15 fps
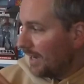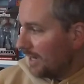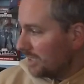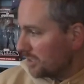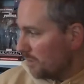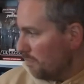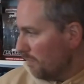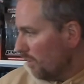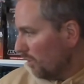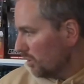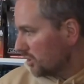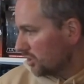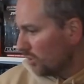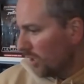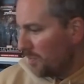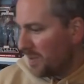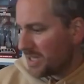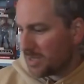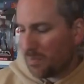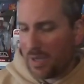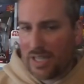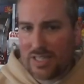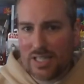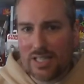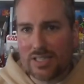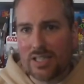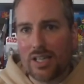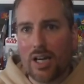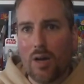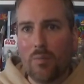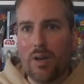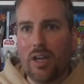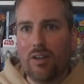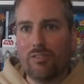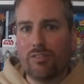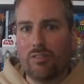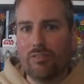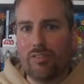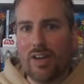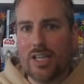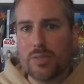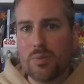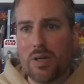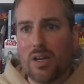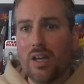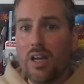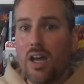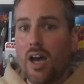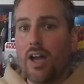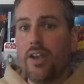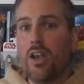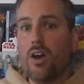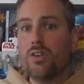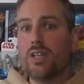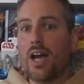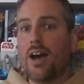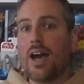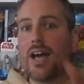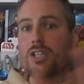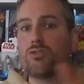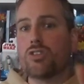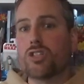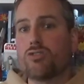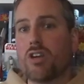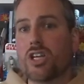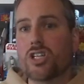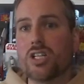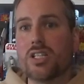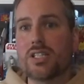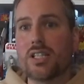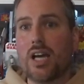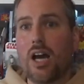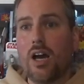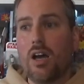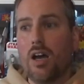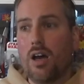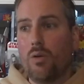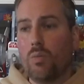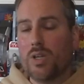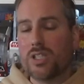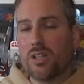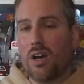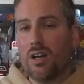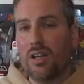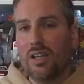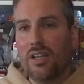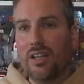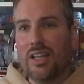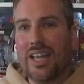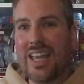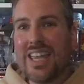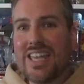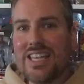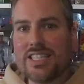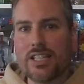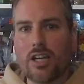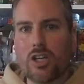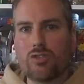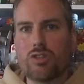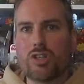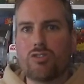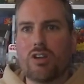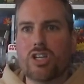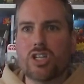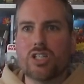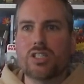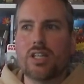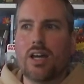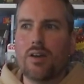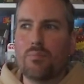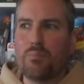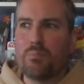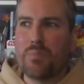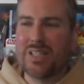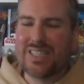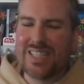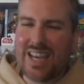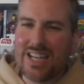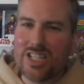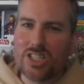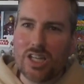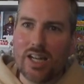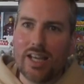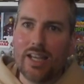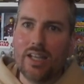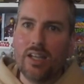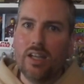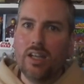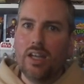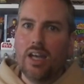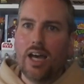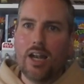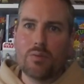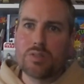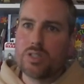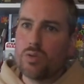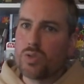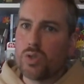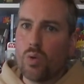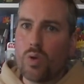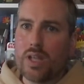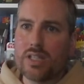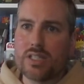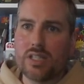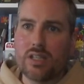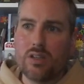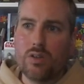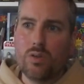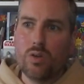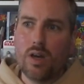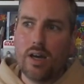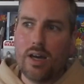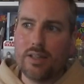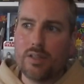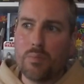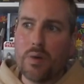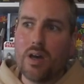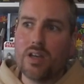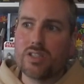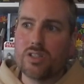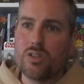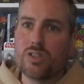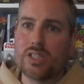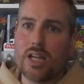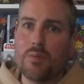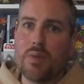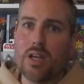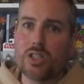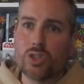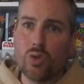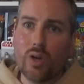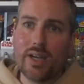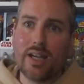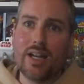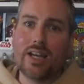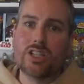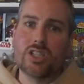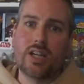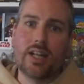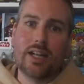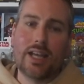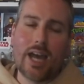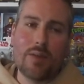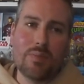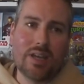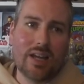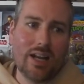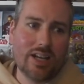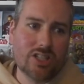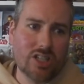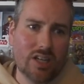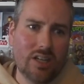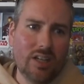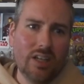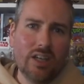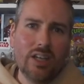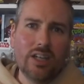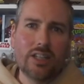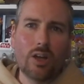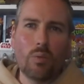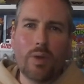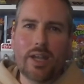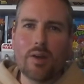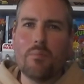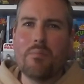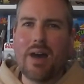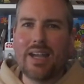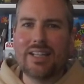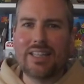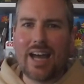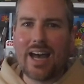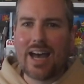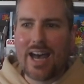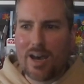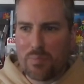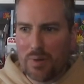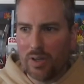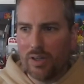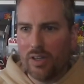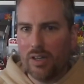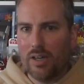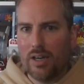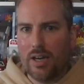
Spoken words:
and then some more toy bits and pieces come in from Facebook. And no doubt as restrictions cut, we start easing those restrictions that potentially, and I'm still talking to the person who's selling me a toy collection and gaming collection, that we can make that happen.